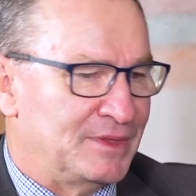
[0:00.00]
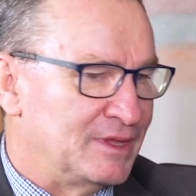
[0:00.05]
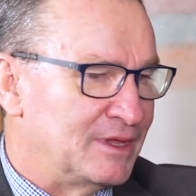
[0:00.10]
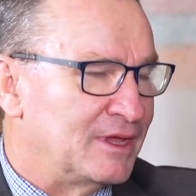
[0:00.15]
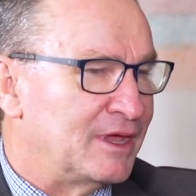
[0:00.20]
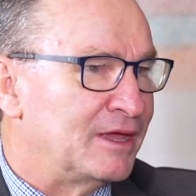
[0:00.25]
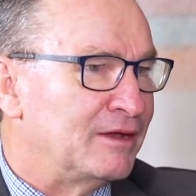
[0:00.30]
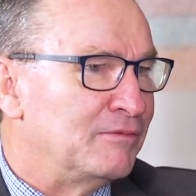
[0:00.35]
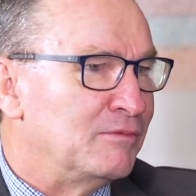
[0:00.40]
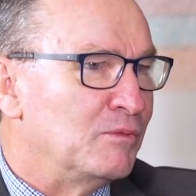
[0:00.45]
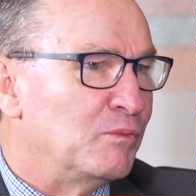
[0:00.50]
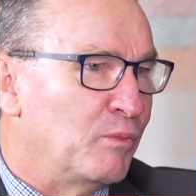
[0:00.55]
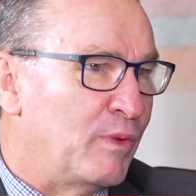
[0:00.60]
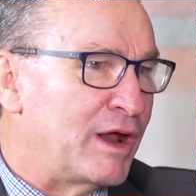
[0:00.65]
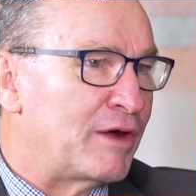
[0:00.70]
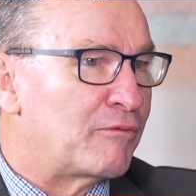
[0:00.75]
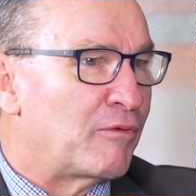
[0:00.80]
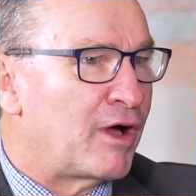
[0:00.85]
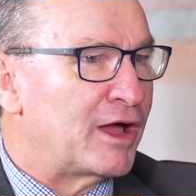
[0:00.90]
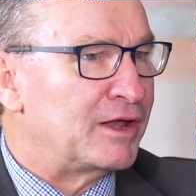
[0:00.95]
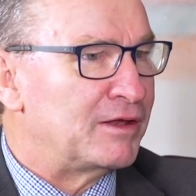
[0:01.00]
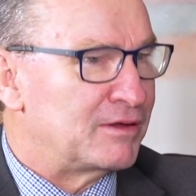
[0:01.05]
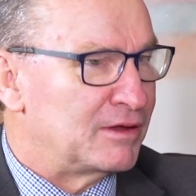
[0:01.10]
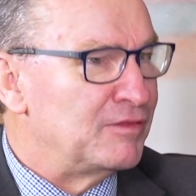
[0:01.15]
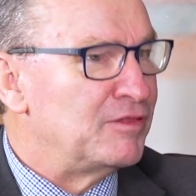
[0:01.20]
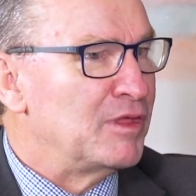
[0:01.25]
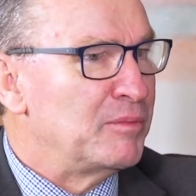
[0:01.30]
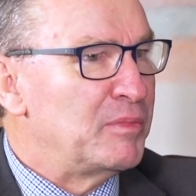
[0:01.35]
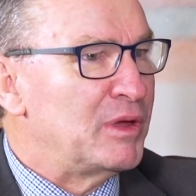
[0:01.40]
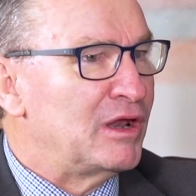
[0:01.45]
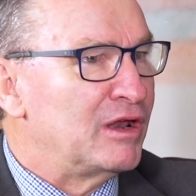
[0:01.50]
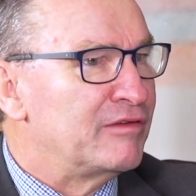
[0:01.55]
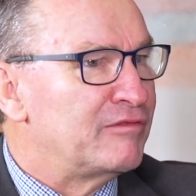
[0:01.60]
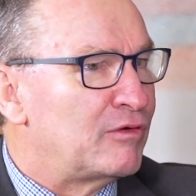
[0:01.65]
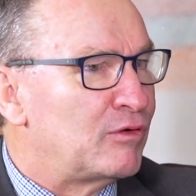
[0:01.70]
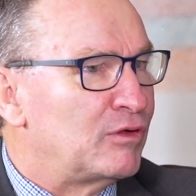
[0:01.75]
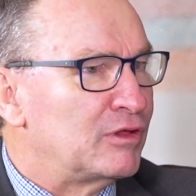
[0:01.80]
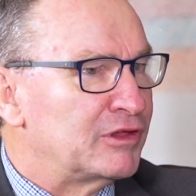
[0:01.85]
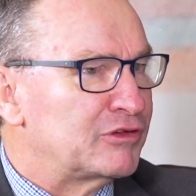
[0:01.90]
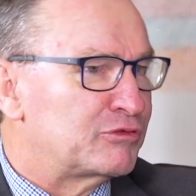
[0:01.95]
and we're right in the middle of
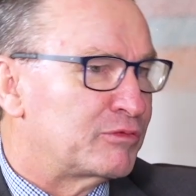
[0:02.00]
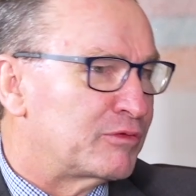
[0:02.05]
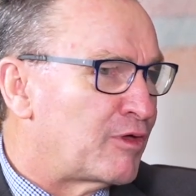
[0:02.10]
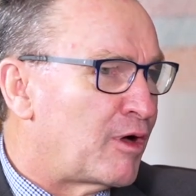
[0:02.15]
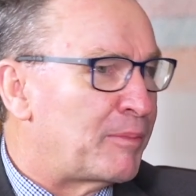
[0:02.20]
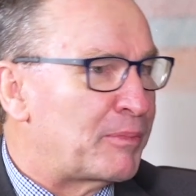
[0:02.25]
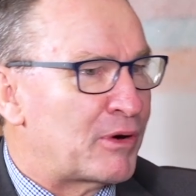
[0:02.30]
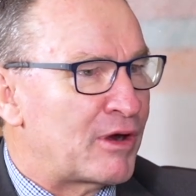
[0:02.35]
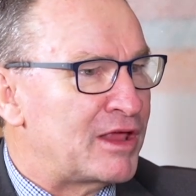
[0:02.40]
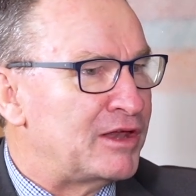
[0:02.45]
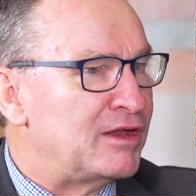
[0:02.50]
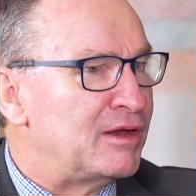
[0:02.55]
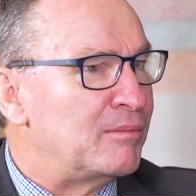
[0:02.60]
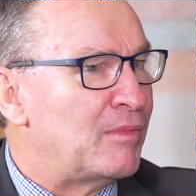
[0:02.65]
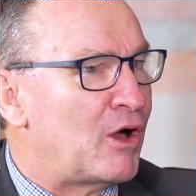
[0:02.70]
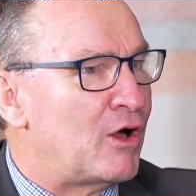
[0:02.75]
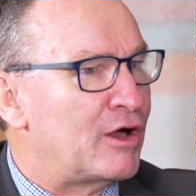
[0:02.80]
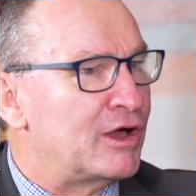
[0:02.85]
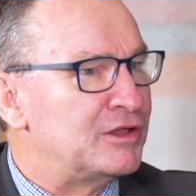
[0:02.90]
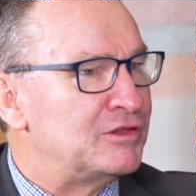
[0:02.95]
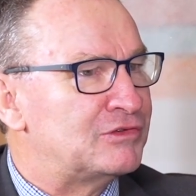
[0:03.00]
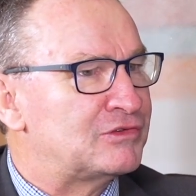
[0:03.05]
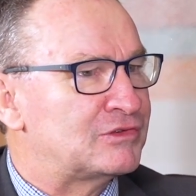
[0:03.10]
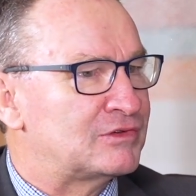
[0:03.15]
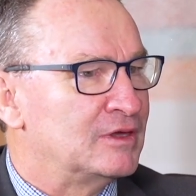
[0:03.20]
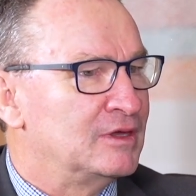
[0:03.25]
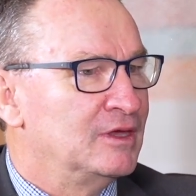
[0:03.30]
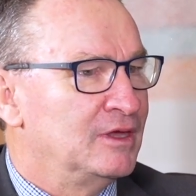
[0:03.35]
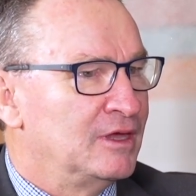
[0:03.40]
all this with operating mines